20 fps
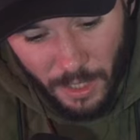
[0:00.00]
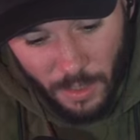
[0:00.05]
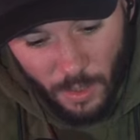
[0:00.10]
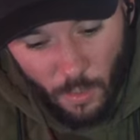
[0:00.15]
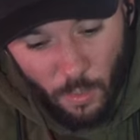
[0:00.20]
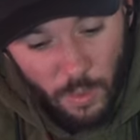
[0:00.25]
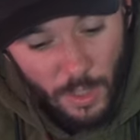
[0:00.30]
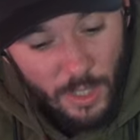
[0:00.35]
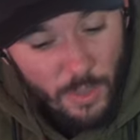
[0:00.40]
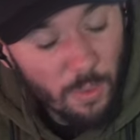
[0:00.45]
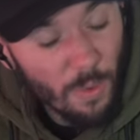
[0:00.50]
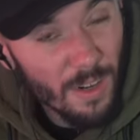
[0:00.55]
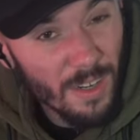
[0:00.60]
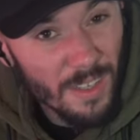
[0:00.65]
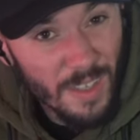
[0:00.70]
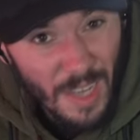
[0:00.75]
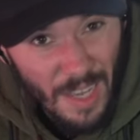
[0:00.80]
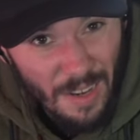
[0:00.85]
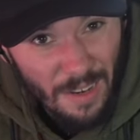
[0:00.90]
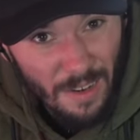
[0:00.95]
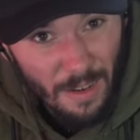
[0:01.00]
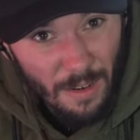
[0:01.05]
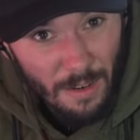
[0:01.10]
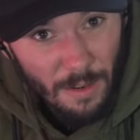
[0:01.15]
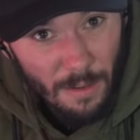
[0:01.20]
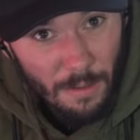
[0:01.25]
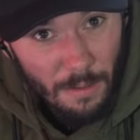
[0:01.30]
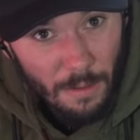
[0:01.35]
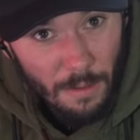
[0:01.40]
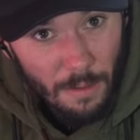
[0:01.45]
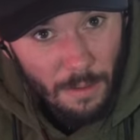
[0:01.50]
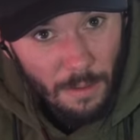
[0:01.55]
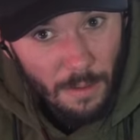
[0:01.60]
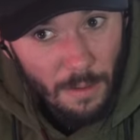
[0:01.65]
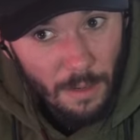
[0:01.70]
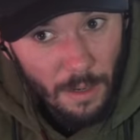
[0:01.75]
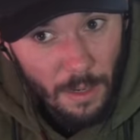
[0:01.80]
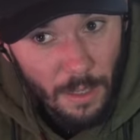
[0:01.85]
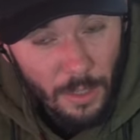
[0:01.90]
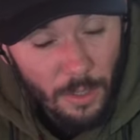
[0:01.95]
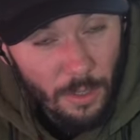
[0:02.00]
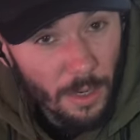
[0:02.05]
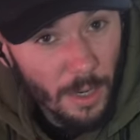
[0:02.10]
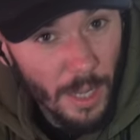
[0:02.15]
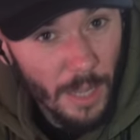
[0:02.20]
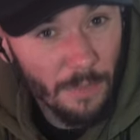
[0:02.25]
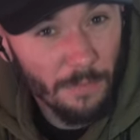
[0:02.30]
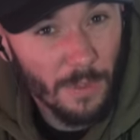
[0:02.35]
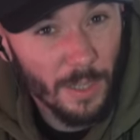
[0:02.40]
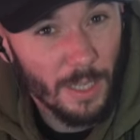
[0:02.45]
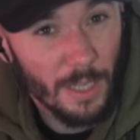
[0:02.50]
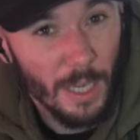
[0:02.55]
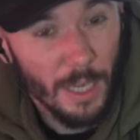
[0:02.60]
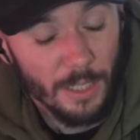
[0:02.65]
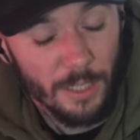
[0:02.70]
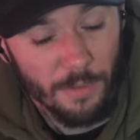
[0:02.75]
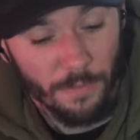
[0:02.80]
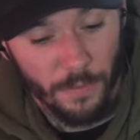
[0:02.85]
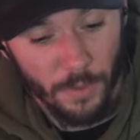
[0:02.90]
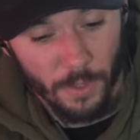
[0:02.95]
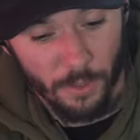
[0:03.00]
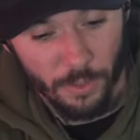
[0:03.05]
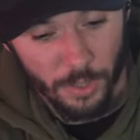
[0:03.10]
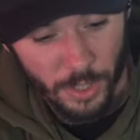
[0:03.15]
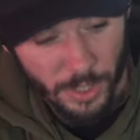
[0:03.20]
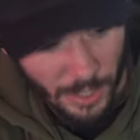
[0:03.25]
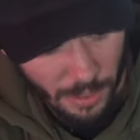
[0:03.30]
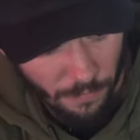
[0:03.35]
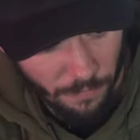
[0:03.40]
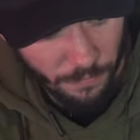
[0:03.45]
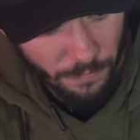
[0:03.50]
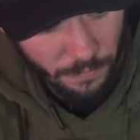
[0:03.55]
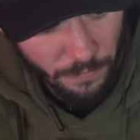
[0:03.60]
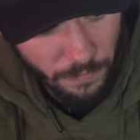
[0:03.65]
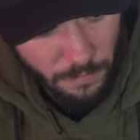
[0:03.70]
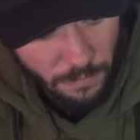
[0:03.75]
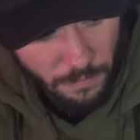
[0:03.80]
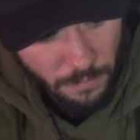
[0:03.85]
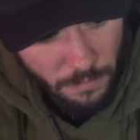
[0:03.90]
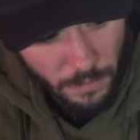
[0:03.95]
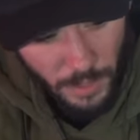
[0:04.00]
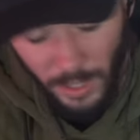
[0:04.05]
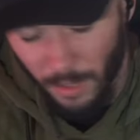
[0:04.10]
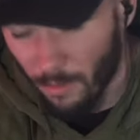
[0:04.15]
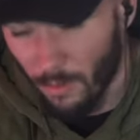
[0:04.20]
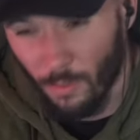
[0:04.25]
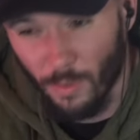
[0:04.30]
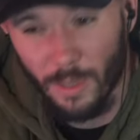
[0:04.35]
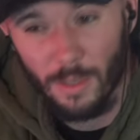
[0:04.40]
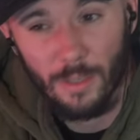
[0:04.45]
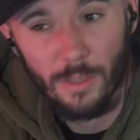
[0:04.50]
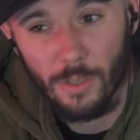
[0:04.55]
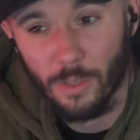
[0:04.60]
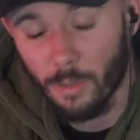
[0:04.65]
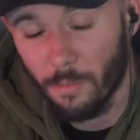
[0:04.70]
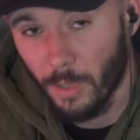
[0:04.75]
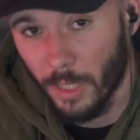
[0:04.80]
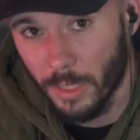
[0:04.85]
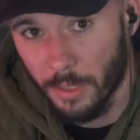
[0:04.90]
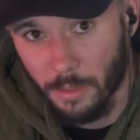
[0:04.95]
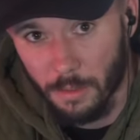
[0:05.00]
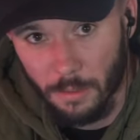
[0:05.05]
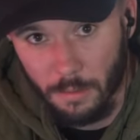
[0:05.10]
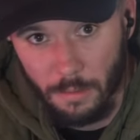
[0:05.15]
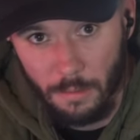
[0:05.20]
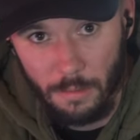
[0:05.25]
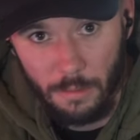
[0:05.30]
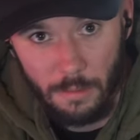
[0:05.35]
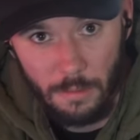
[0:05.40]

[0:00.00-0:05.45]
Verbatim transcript: tell you which one is edited. Uh, you're gonna have to guess for yourself. I don't know when this took place.